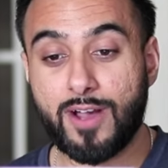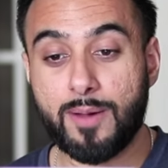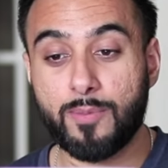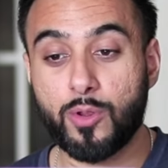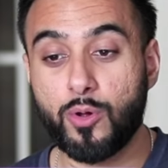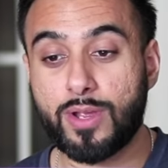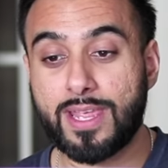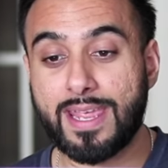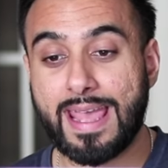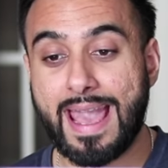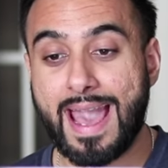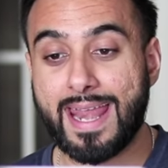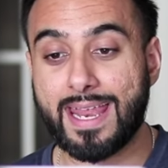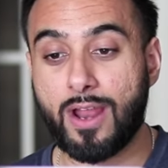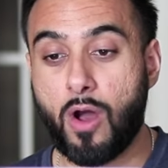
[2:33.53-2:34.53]
I'm looking
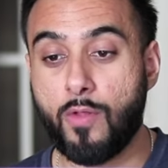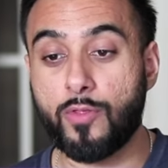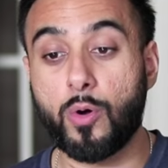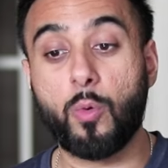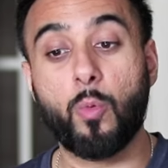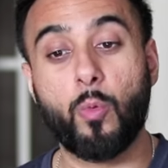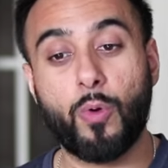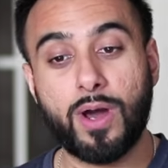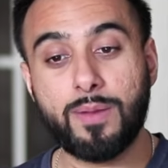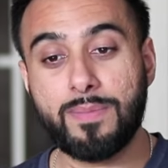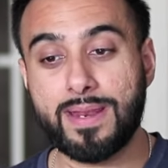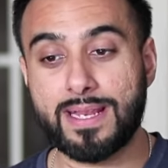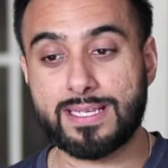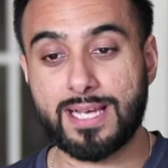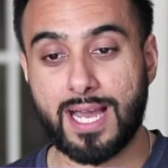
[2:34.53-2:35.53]
at it on the 1
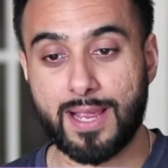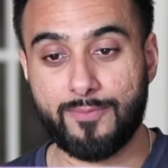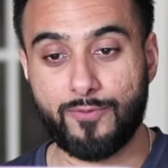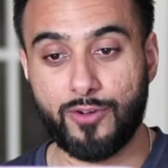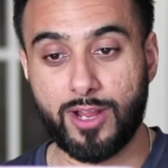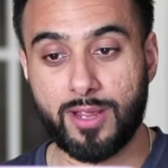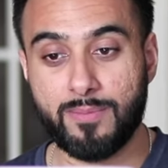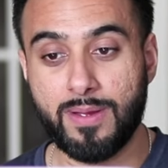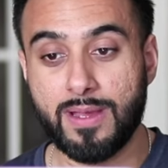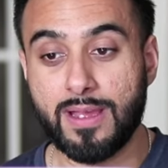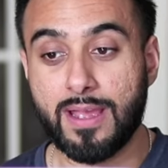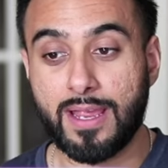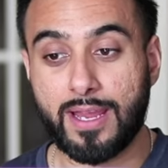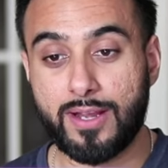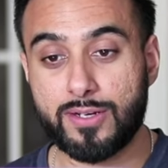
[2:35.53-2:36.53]
minute time frame,
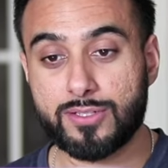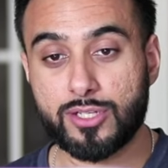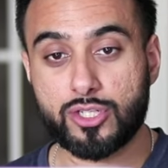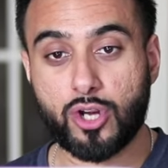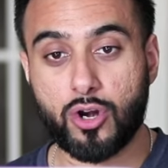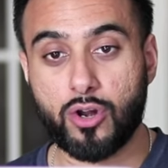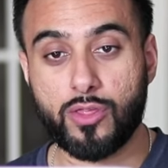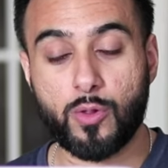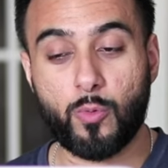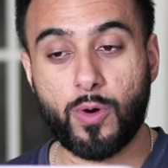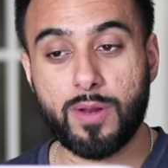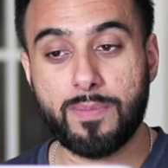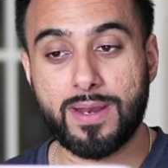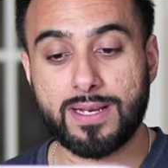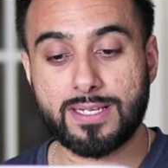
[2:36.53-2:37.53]
here's the chart on the
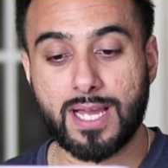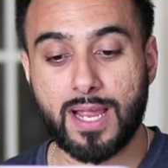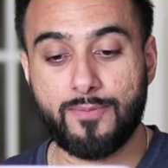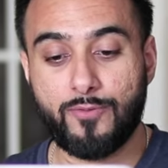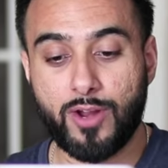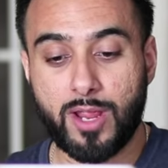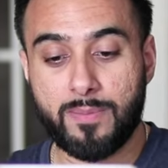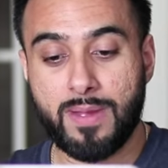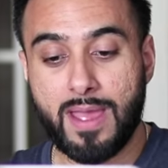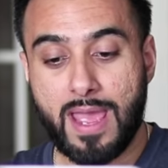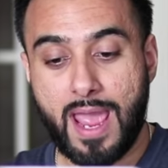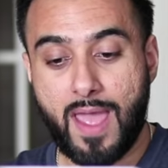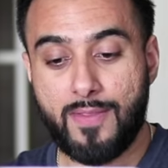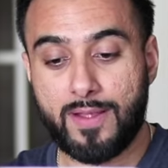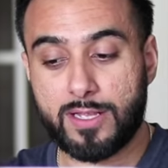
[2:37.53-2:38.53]
1 minute time frame,
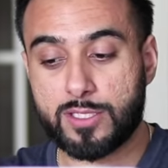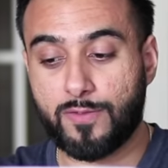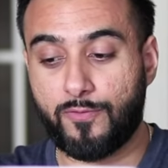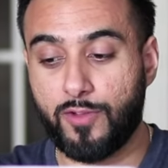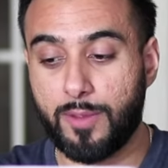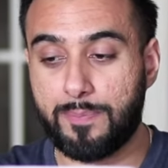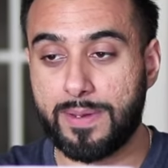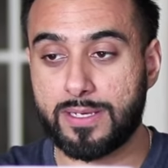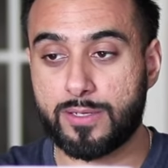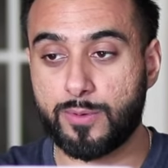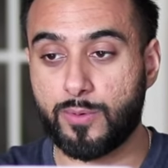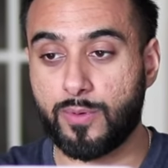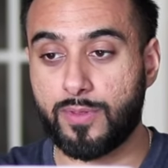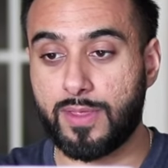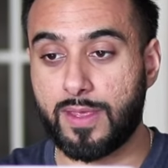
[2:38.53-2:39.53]
and then flipping
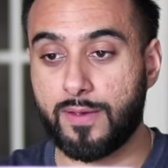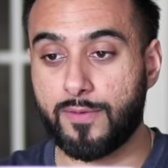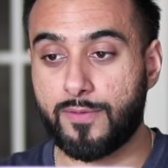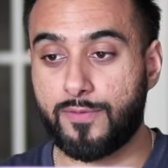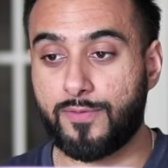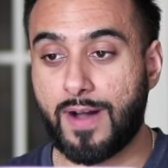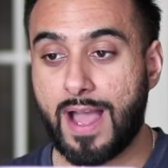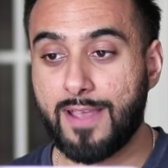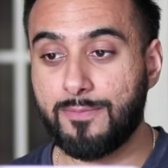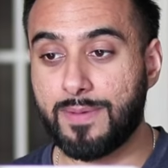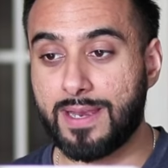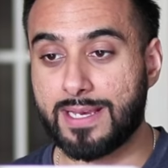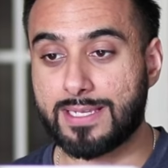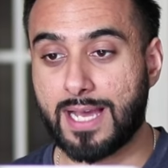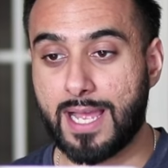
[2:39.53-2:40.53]
to the 5
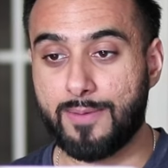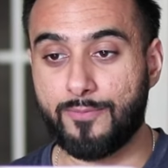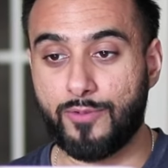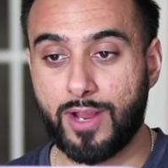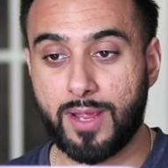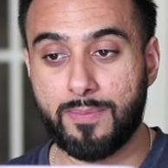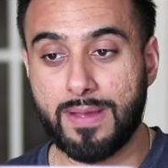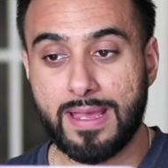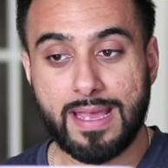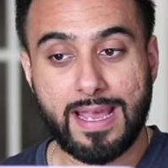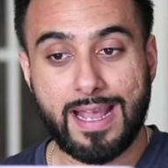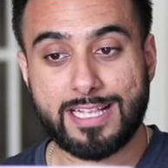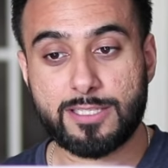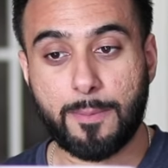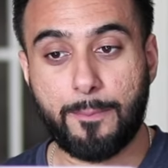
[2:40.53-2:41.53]
minute time frame,
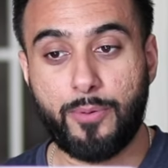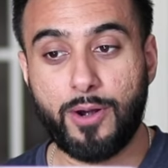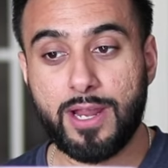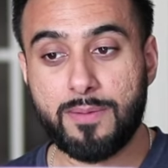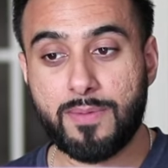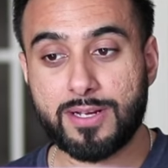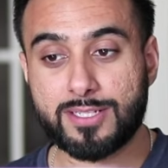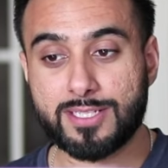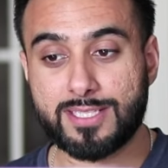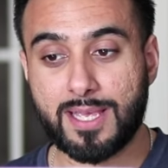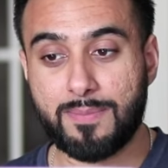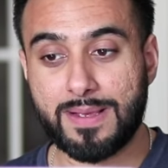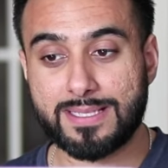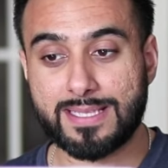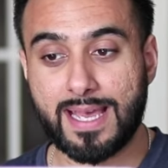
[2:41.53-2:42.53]
it's pretty much the
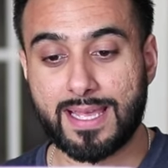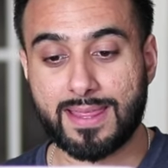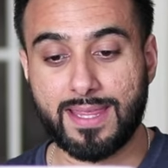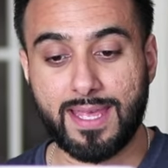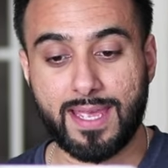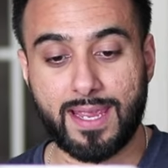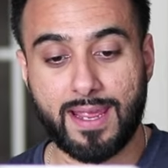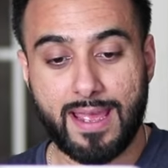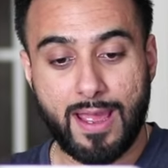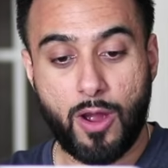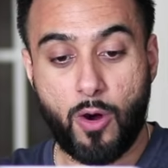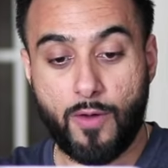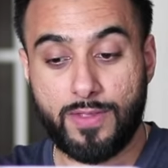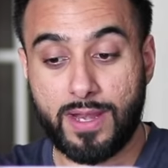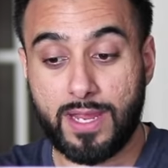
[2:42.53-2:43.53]
same exact thing.
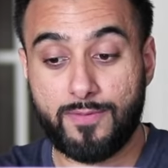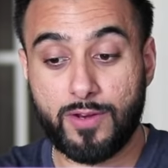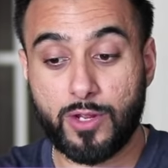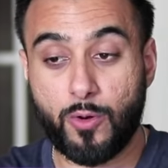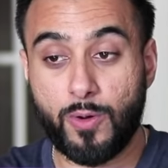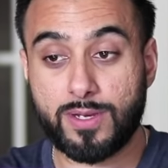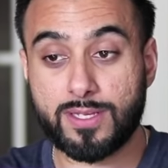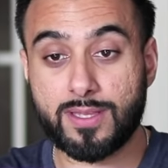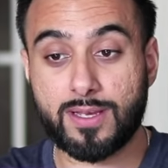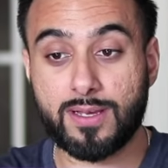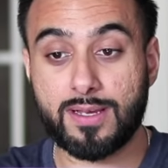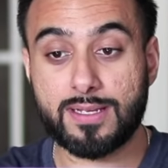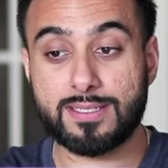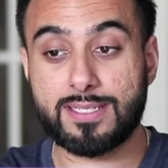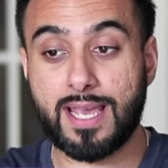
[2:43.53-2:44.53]
And then even going to the
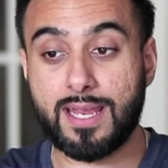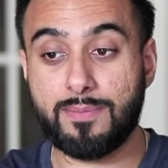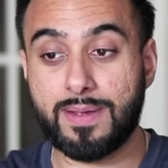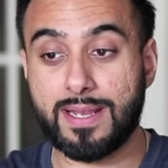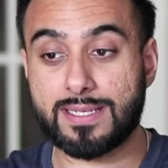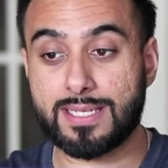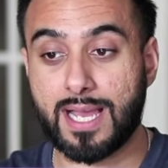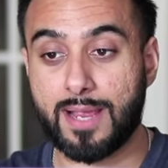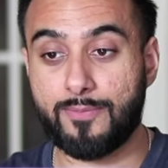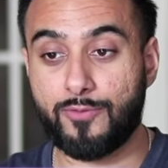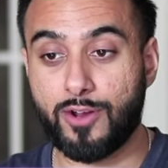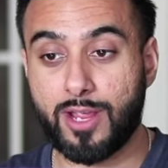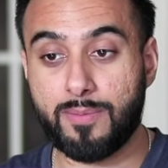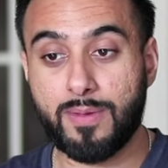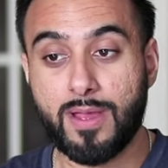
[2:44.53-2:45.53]
10-minute time
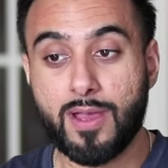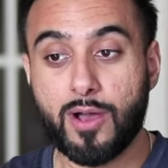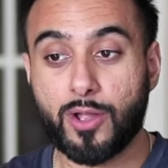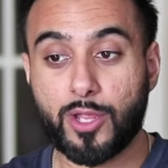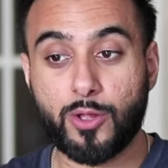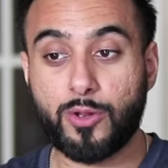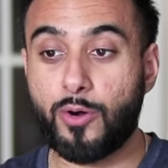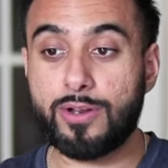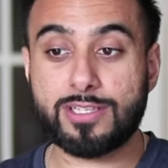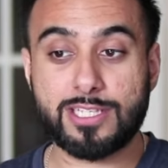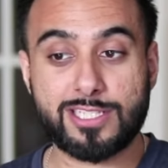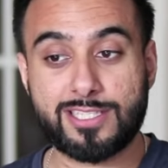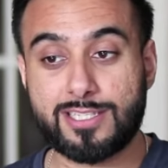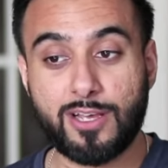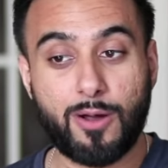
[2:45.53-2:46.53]
frame, you'll notice
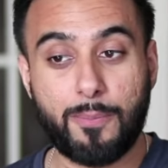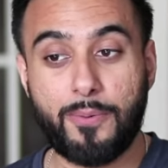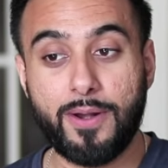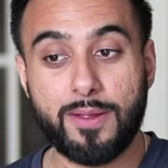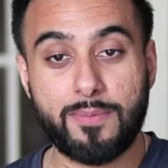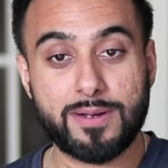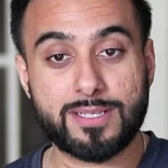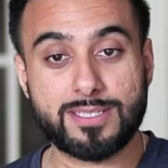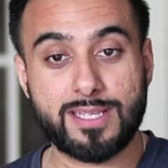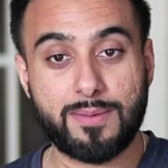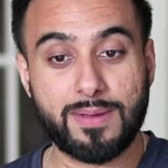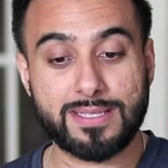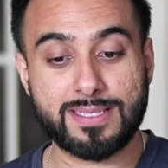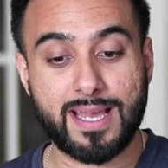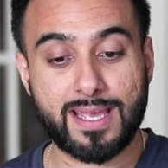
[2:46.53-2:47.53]
it's still pretty much the
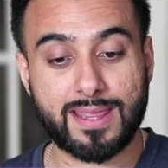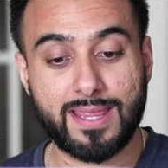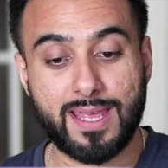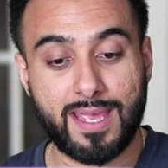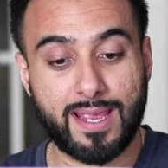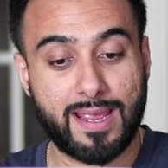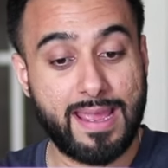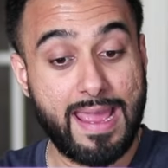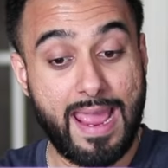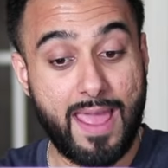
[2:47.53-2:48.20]
same exact thing.